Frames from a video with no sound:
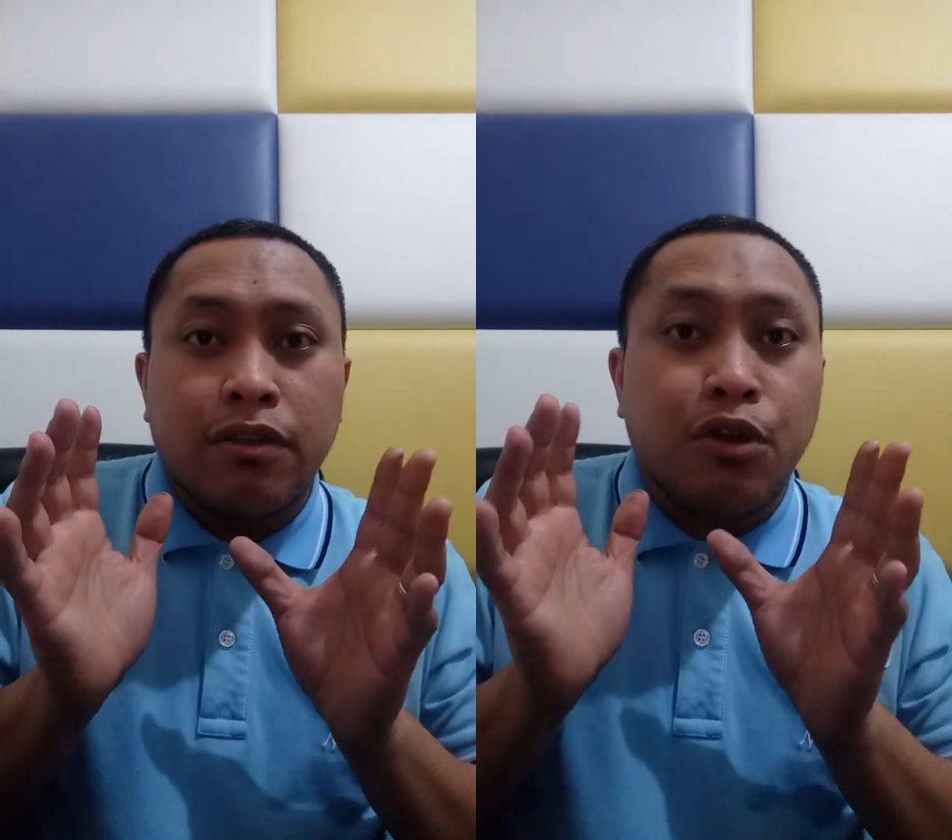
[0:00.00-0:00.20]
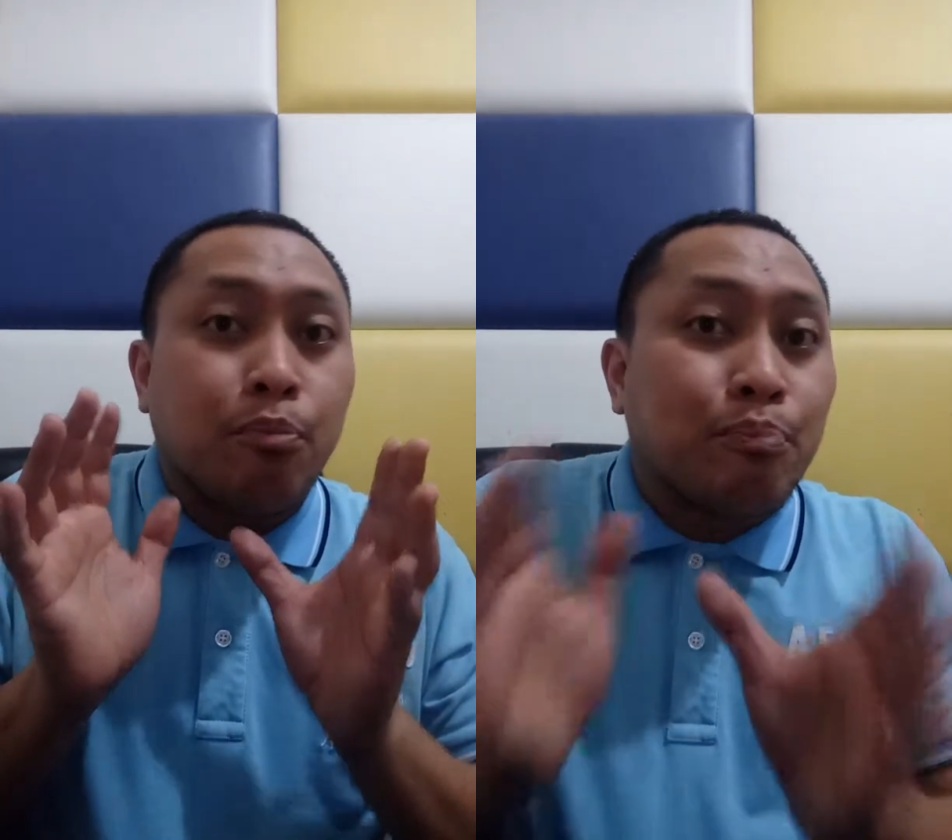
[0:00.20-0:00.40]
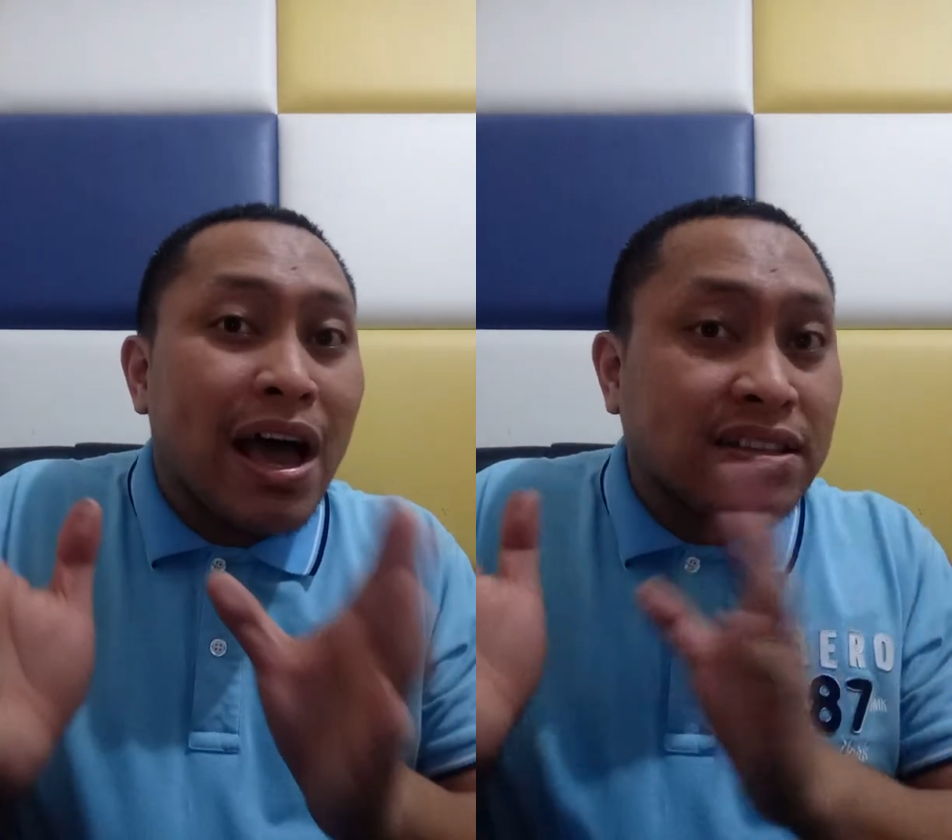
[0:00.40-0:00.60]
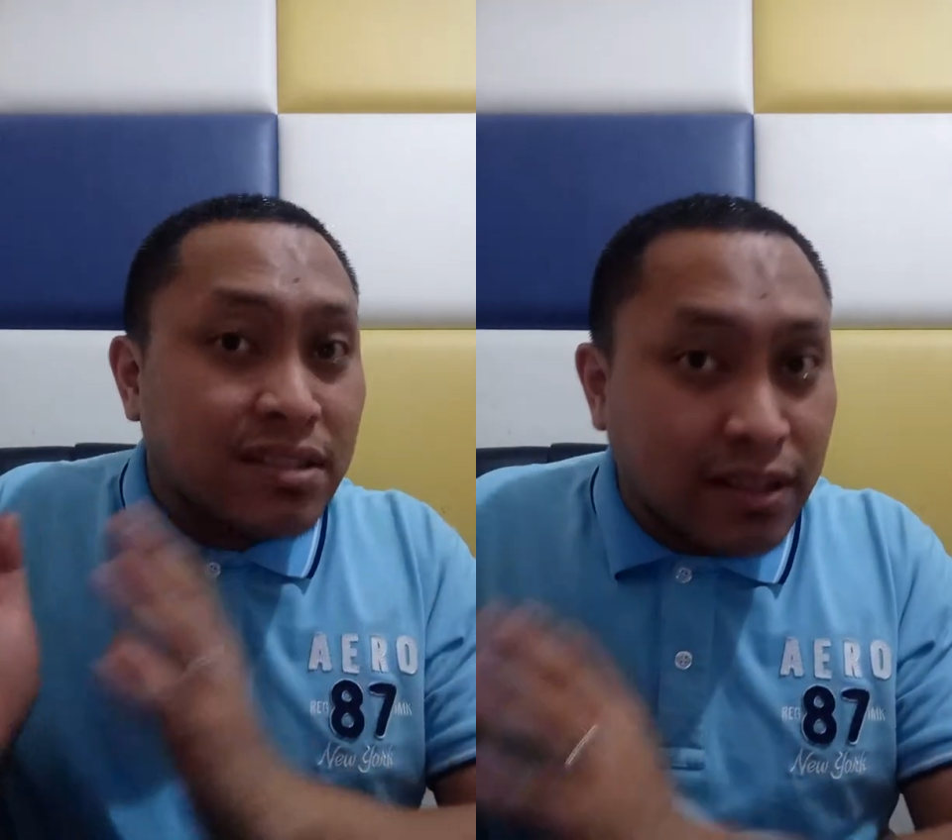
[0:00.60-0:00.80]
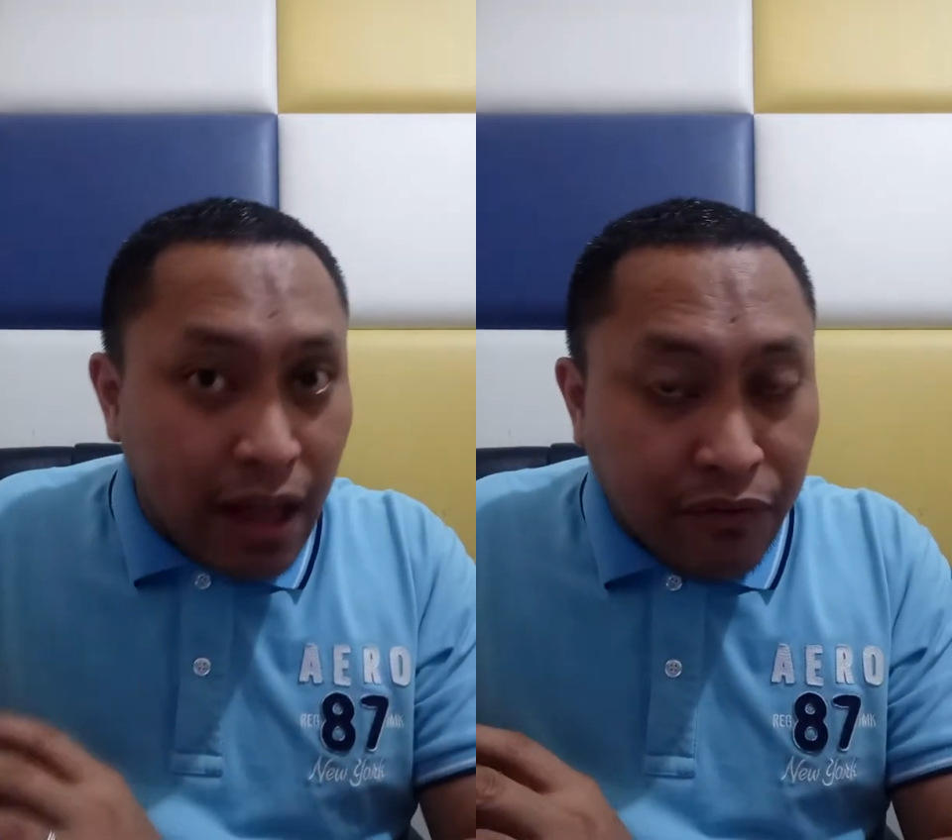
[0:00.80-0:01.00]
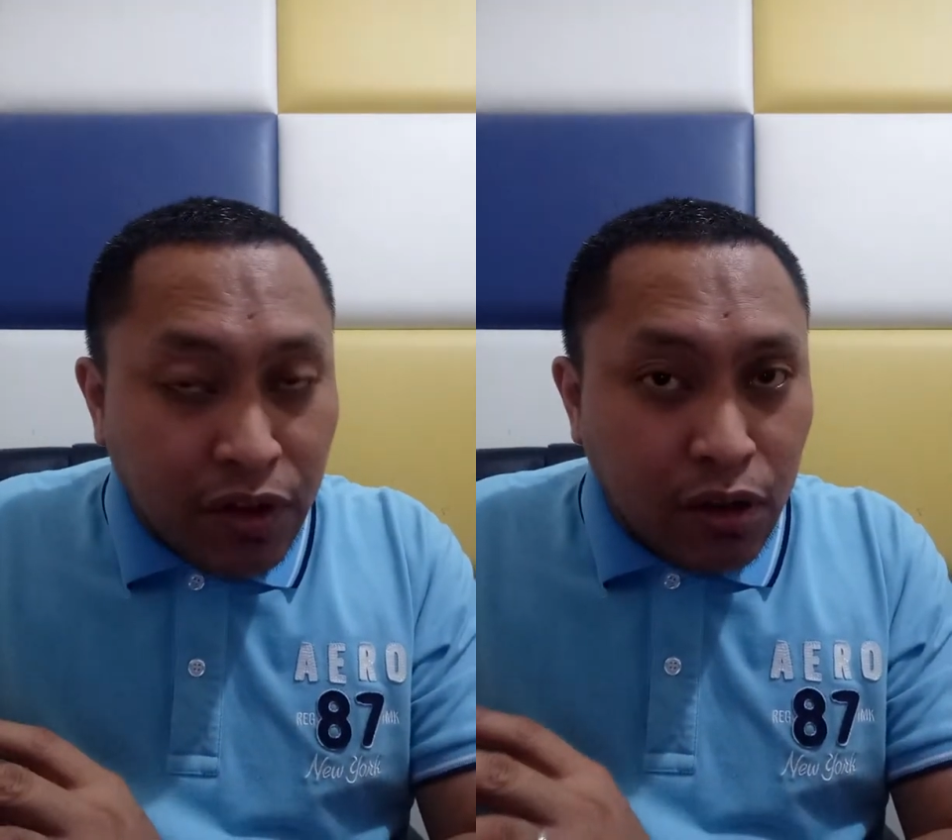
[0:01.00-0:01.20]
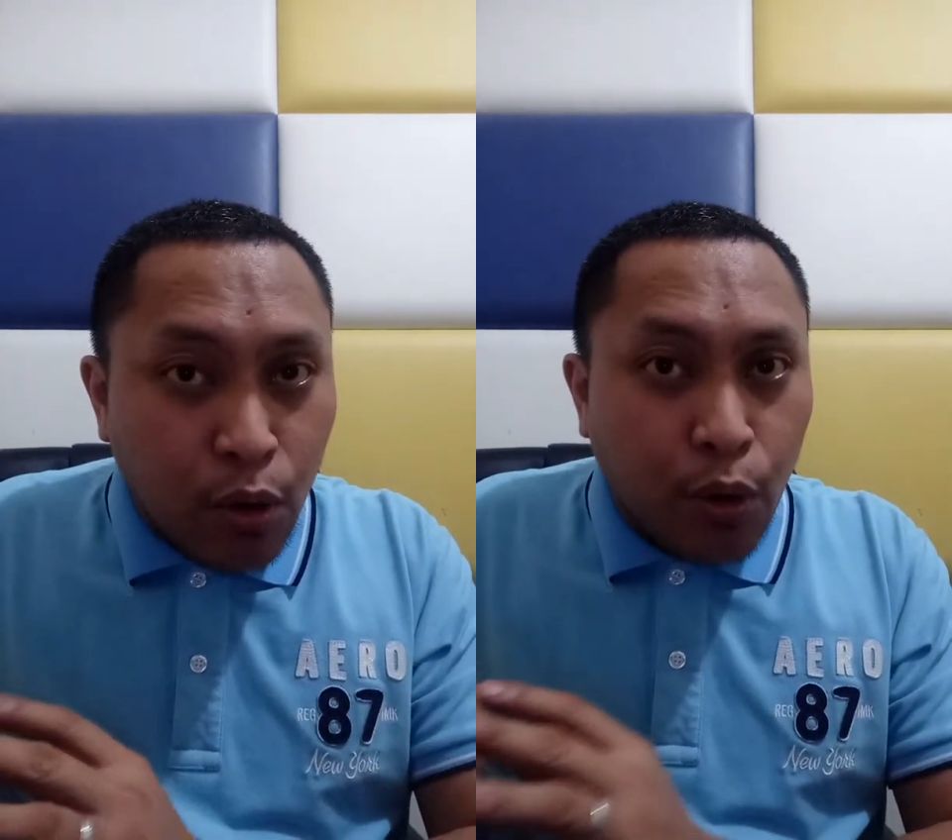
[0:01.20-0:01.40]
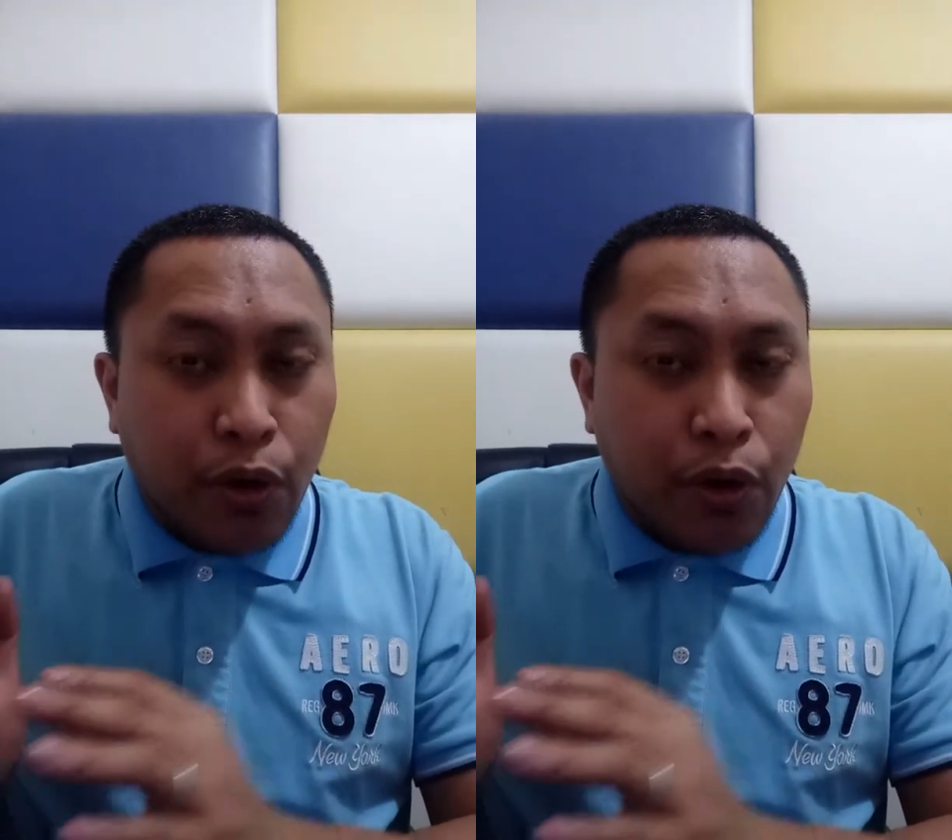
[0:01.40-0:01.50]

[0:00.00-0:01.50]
their best level